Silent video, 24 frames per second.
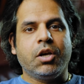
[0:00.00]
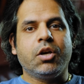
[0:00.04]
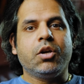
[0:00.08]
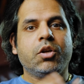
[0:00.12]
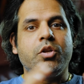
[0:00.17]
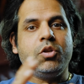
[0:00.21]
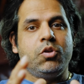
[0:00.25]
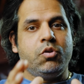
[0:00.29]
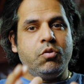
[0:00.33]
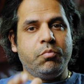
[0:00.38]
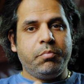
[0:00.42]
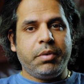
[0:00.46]

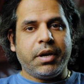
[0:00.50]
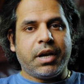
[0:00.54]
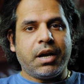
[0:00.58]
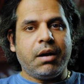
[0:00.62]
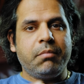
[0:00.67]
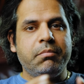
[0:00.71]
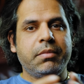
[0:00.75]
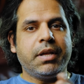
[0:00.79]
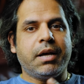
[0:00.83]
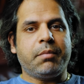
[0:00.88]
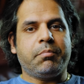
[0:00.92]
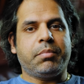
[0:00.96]
You become
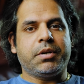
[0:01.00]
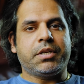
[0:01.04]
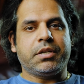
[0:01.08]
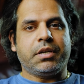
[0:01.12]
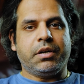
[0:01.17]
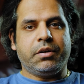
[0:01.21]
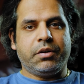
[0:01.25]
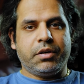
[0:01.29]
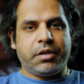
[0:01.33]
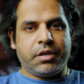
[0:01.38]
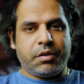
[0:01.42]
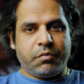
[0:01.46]
that
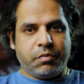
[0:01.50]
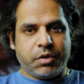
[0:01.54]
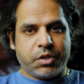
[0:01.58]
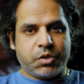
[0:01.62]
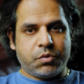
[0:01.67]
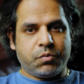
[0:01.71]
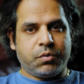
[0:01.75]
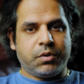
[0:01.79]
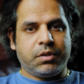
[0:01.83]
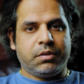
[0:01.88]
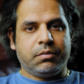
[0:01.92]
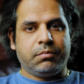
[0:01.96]
particular individual